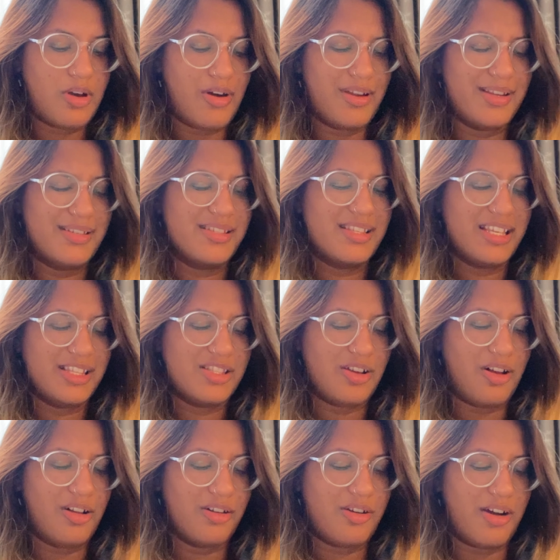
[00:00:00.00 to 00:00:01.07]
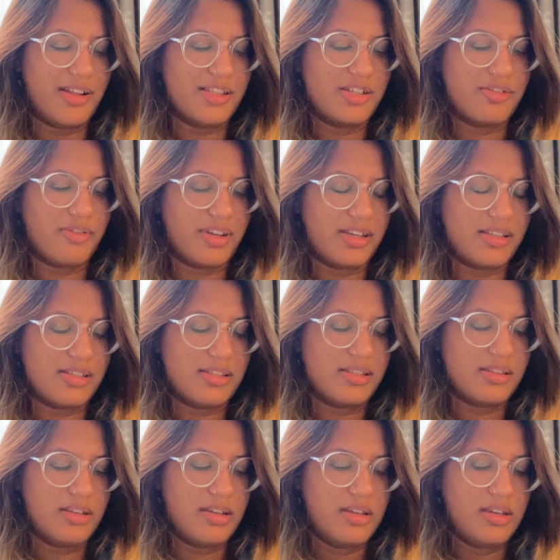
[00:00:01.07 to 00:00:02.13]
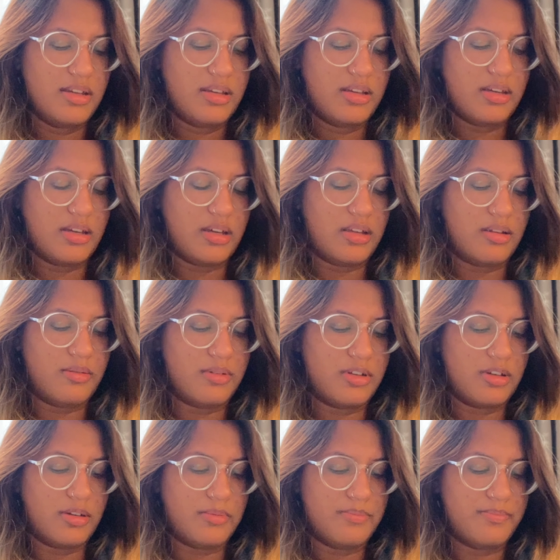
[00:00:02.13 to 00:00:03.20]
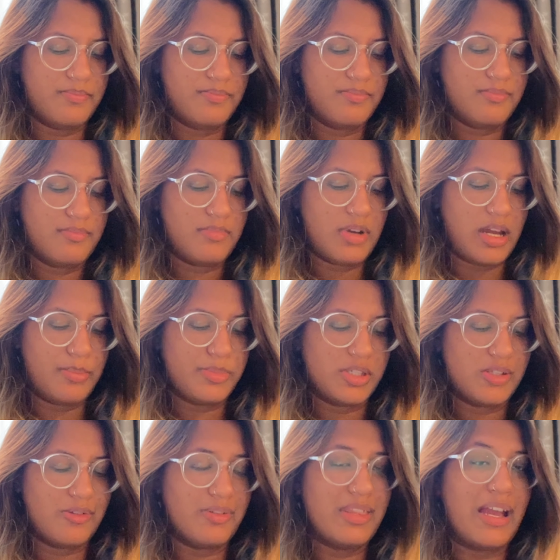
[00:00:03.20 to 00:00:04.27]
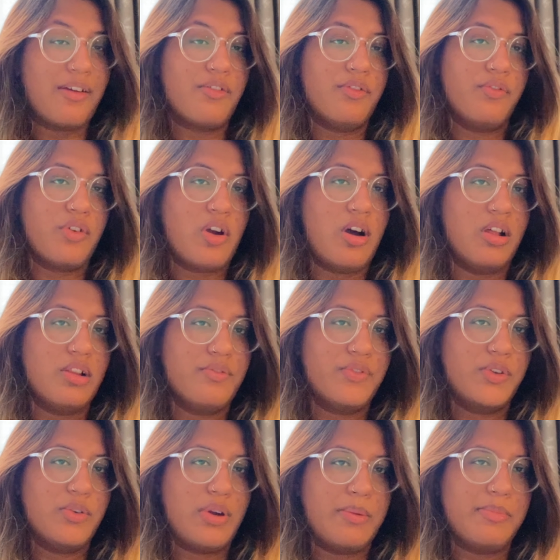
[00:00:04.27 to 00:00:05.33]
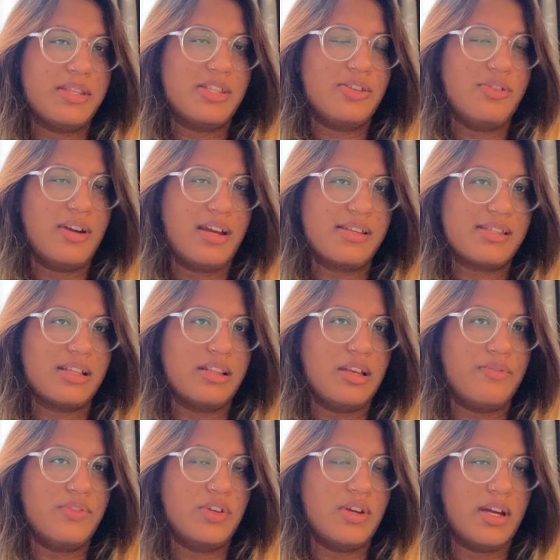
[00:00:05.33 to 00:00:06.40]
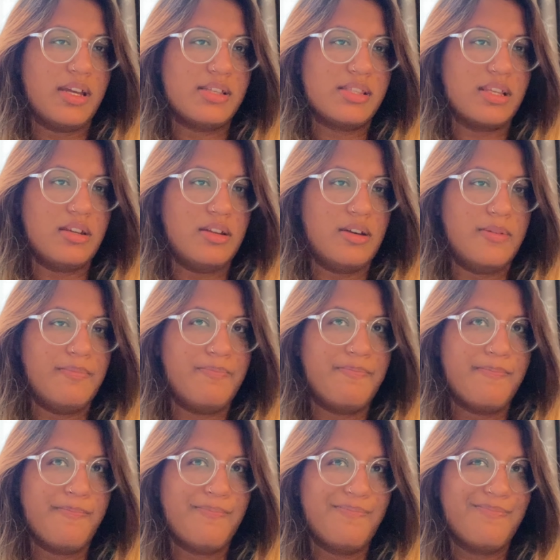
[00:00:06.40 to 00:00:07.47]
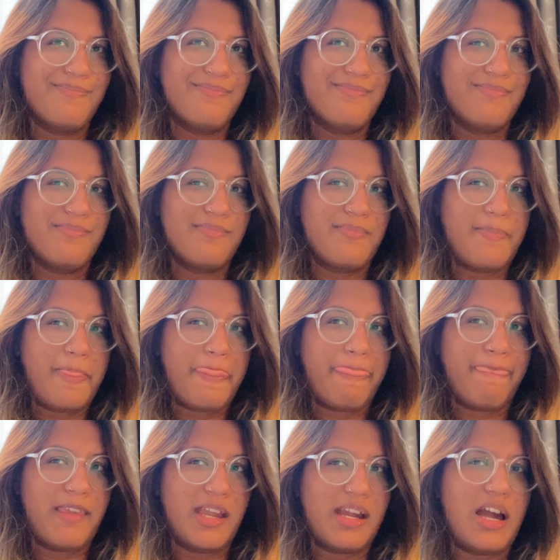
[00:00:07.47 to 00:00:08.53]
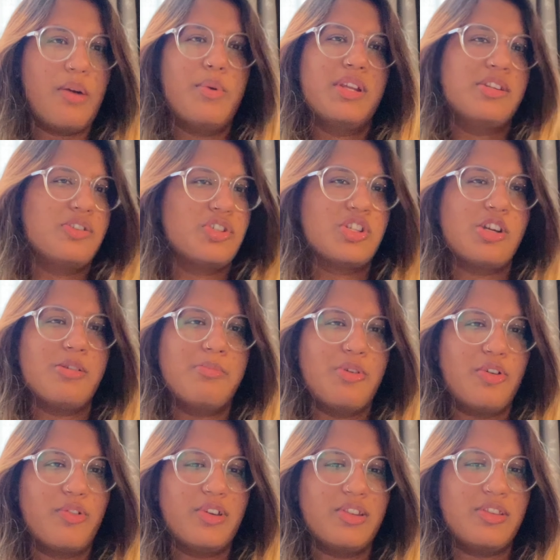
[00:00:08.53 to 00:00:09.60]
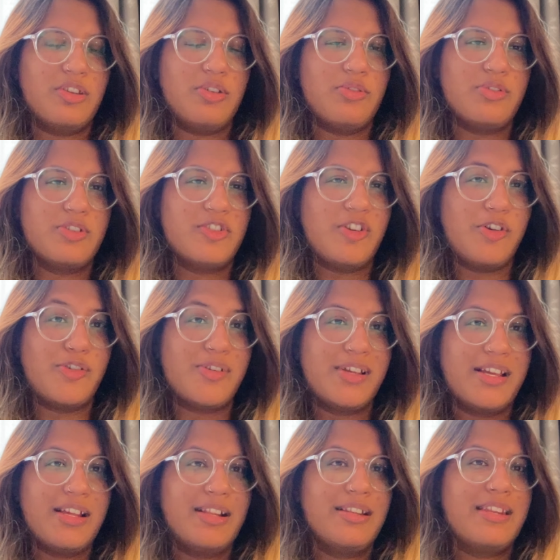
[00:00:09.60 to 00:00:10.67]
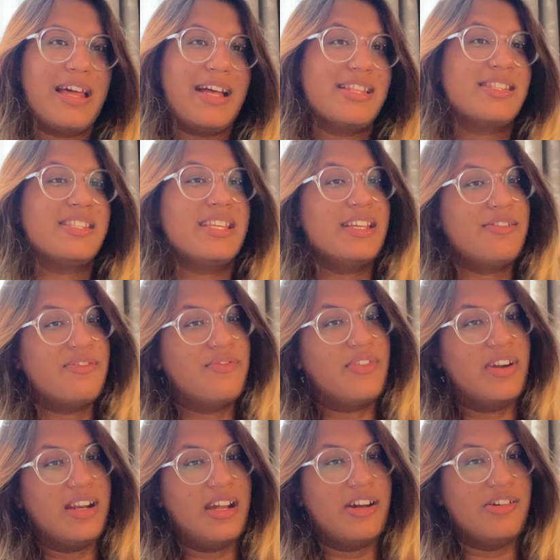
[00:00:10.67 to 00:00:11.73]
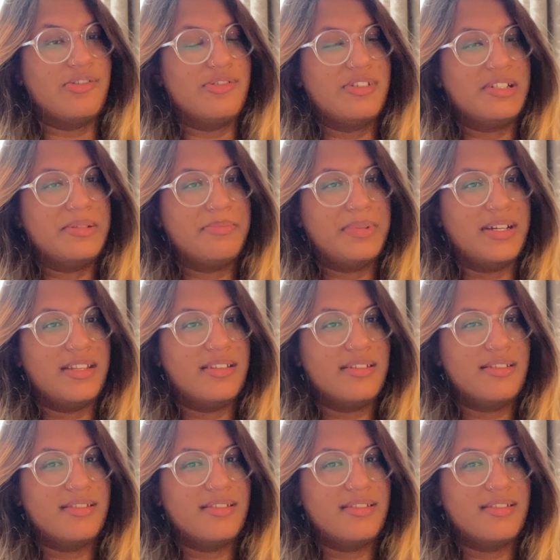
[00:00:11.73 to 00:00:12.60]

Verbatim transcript: honestly it's all god's grace and um, i'm just so thankful for all of you i miss you guys i love you guys and um, i can't wait to share more with you so that's it for now but